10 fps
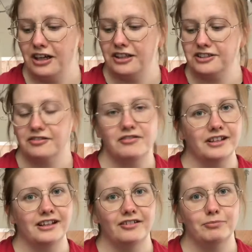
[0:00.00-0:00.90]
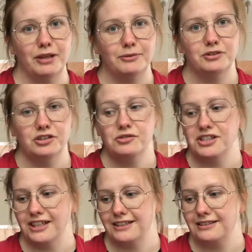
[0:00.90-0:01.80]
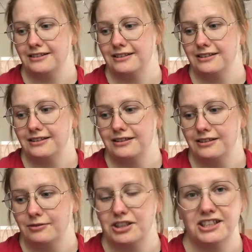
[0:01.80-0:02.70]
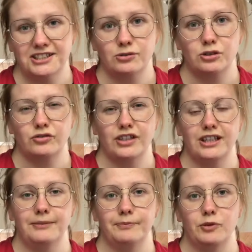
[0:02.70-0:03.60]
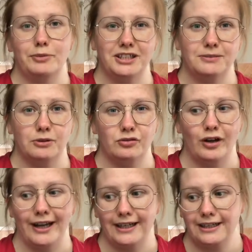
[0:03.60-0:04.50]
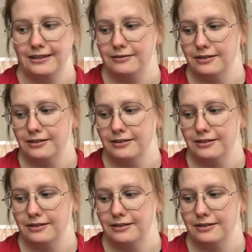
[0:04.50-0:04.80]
I don't think I'll be able to use it, which is sort of the replacement for egg.